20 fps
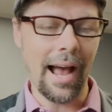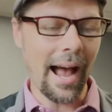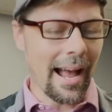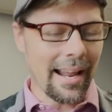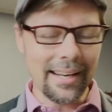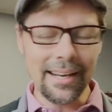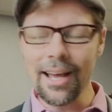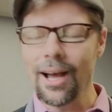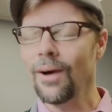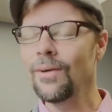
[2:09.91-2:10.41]
I
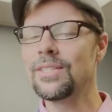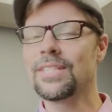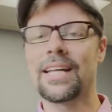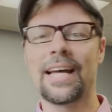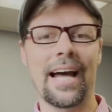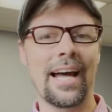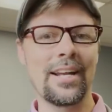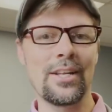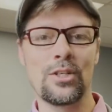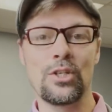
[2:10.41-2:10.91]
know it's
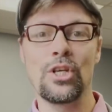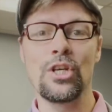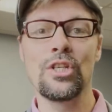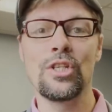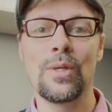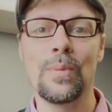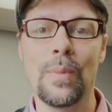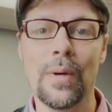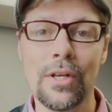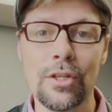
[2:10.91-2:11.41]
kind of
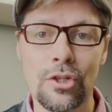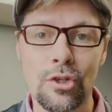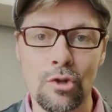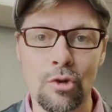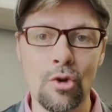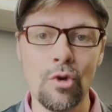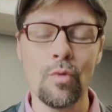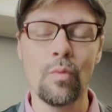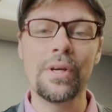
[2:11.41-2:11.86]
cheesy, but it's true.